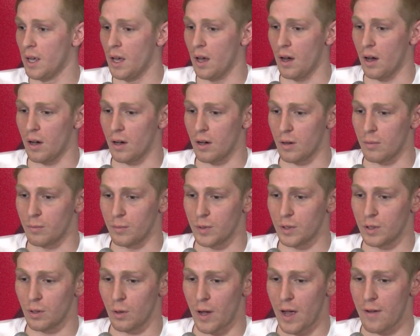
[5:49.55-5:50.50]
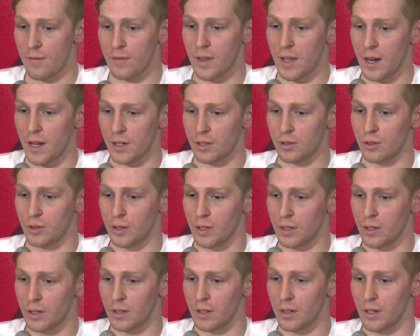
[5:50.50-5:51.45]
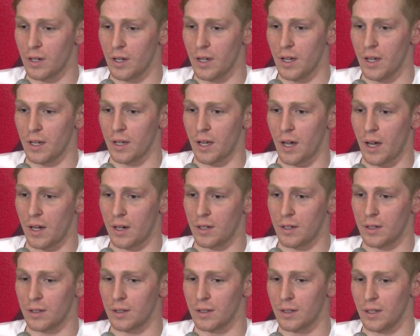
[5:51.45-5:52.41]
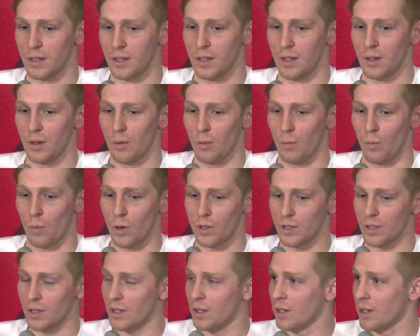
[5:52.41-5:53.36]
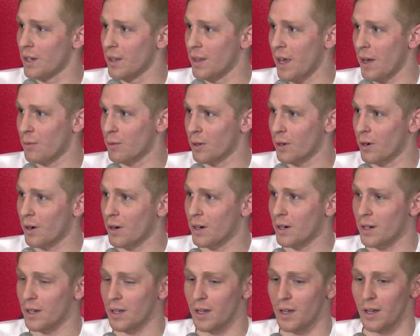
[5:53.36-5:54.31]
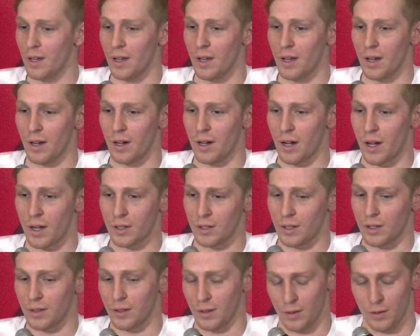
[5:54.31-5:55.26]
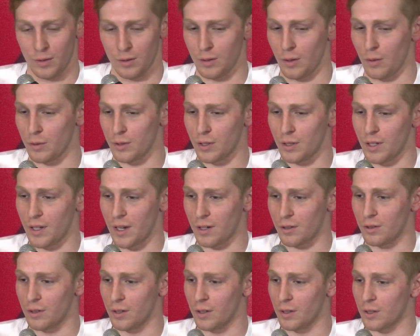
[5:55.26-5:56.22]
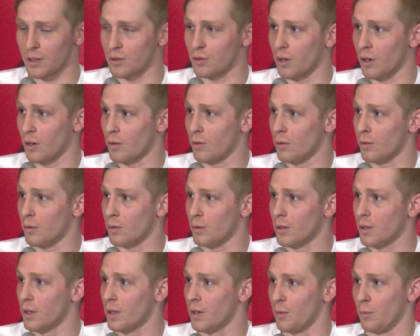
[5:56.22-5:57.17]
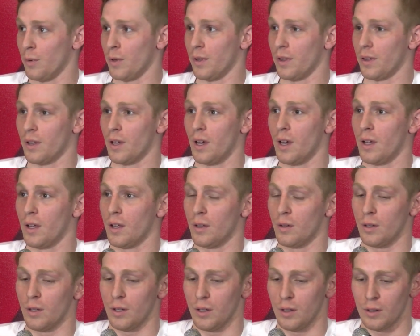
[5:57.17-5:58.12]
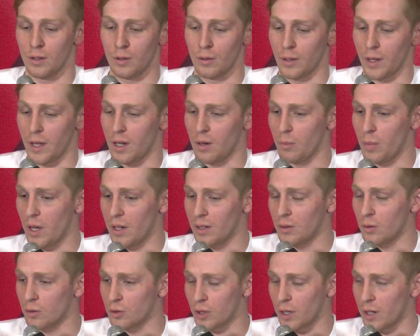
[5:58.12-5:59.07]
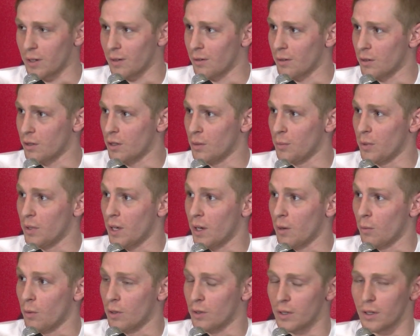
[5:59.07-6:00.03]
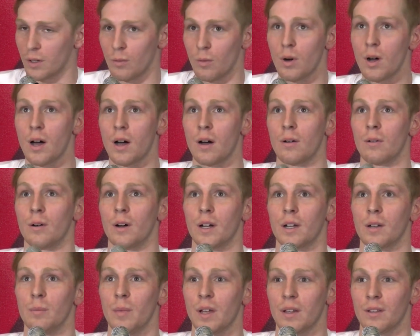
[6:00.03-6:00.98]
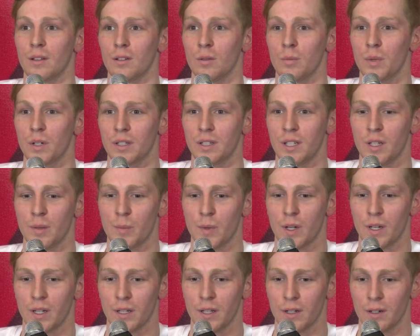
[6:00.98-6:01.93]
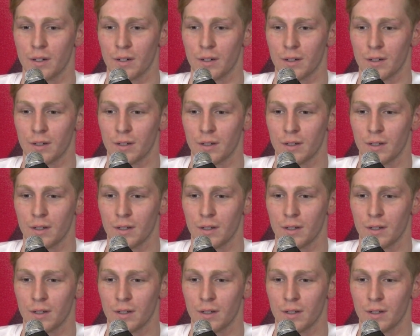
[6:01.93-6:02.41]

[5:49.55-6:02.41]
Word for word: Um, so having that extra year kind of wasn't good in that regard. Uh, I, you know, it was just an extra year to struggle with, you know, laying in bed, going, trying to go to sleep at night, wondering, wow, I could make the Olympic team in a year.